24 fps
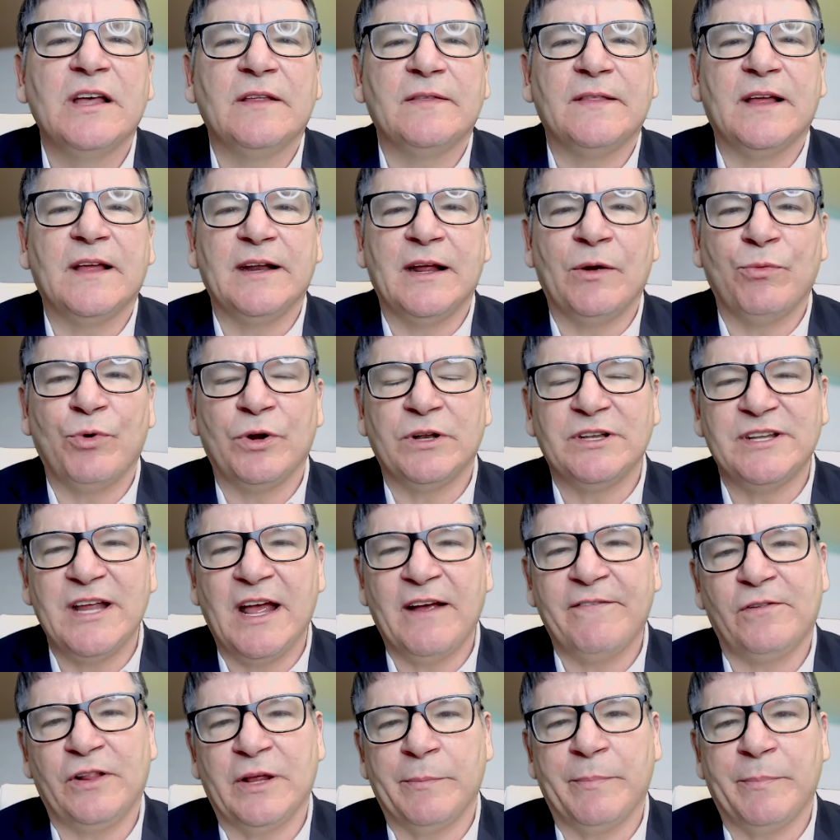then it would
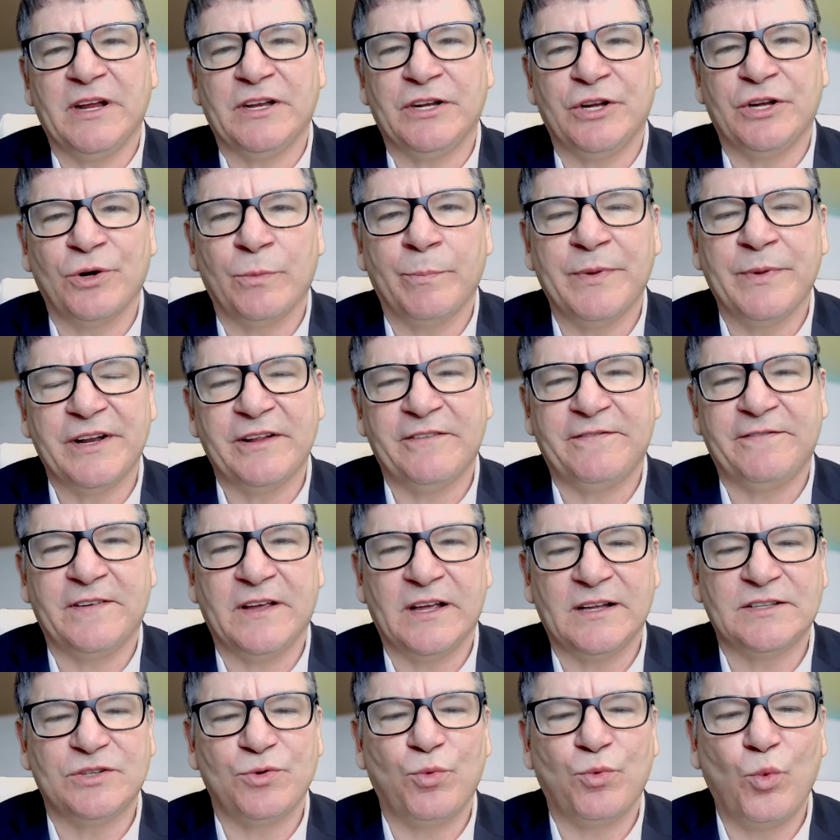definitely be to your
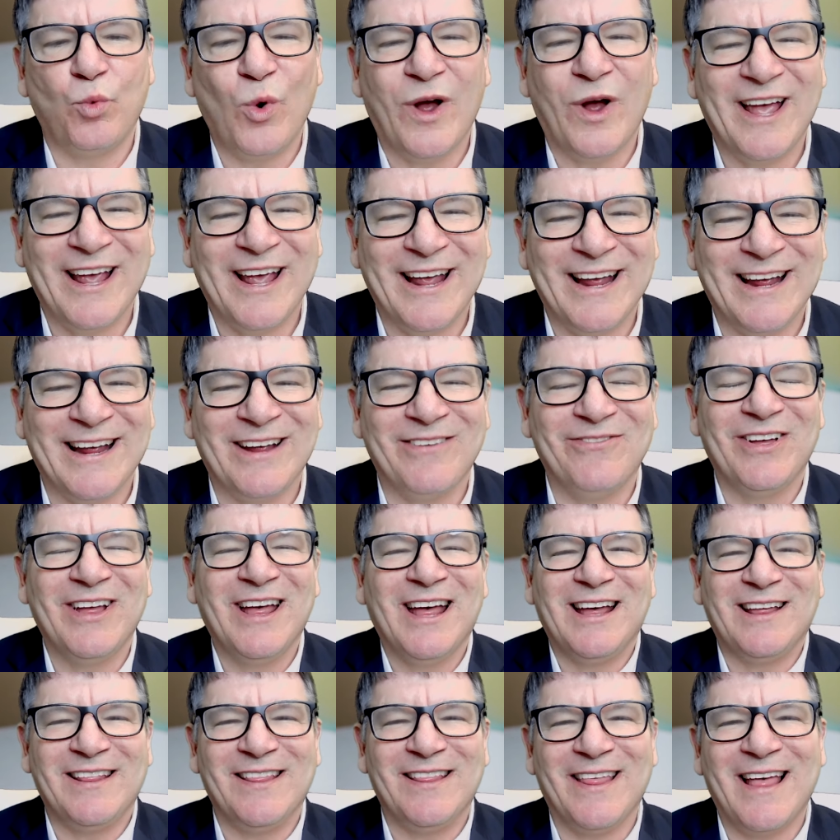benefit to waive
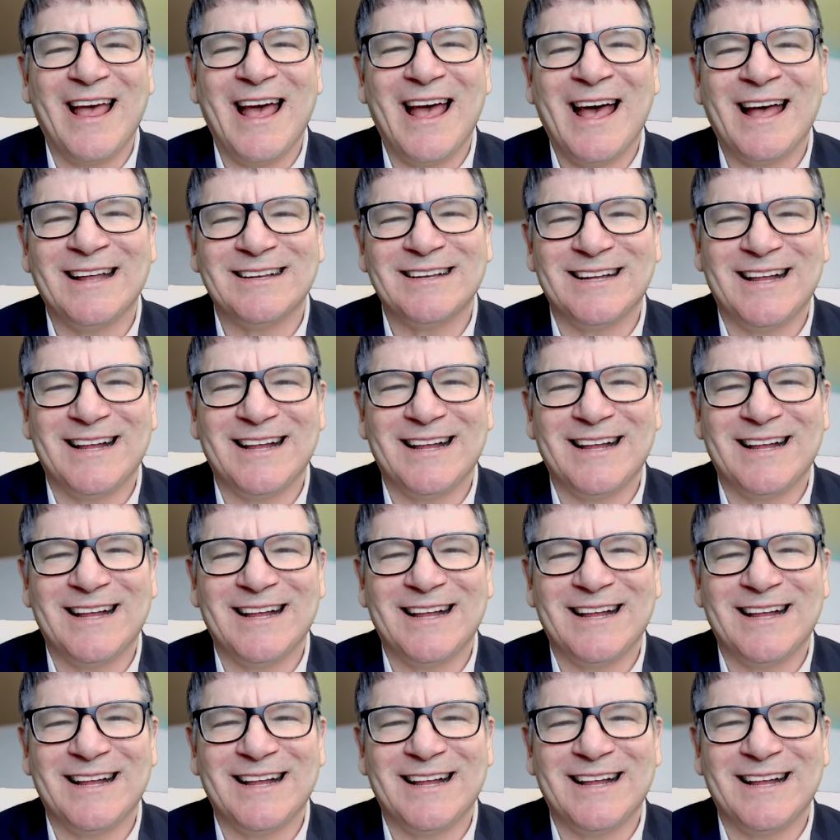that